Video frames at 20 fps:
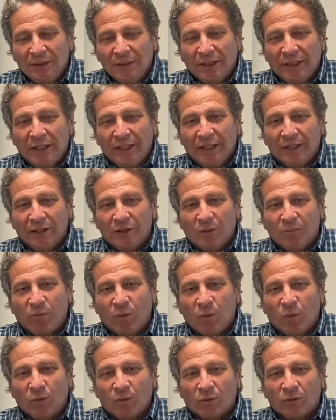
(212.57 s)
and in the
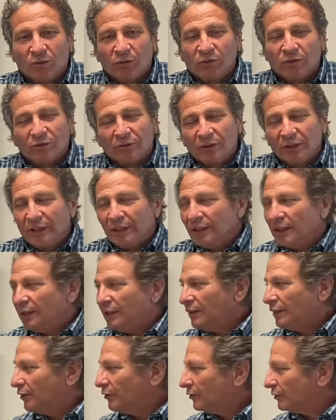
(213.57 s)
portal you'll see
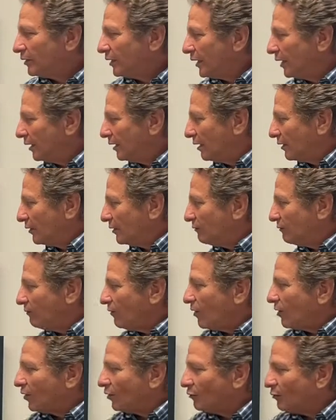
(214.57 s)
there's on the
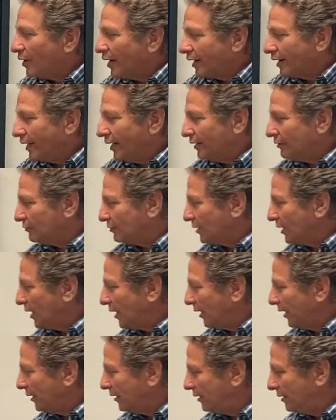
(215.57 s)
far right hand
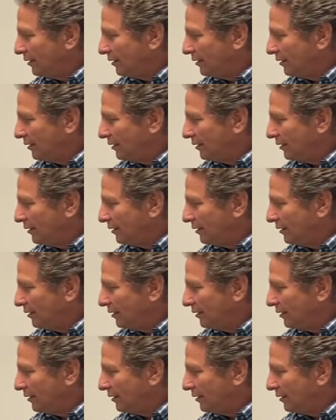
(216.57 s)
side,